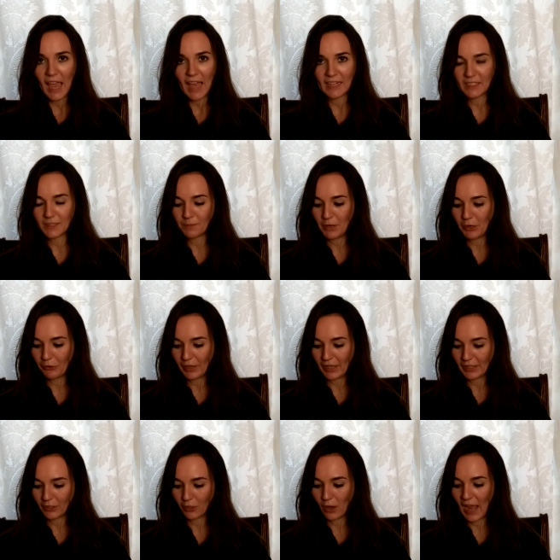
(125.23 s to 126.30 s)
and is
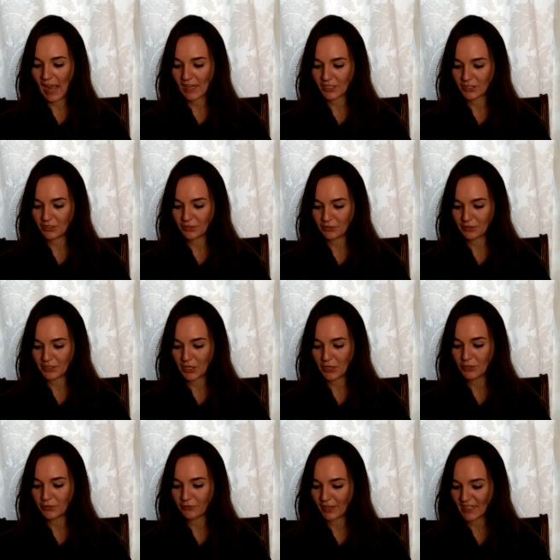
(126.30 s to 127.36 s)
mirroring your actions on his
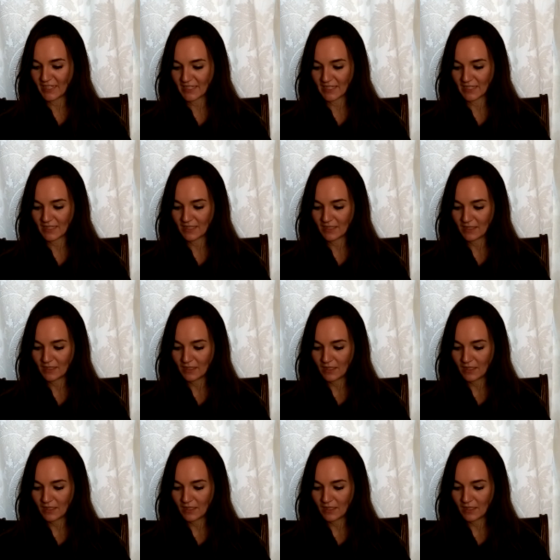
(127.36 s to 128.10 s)
own devices,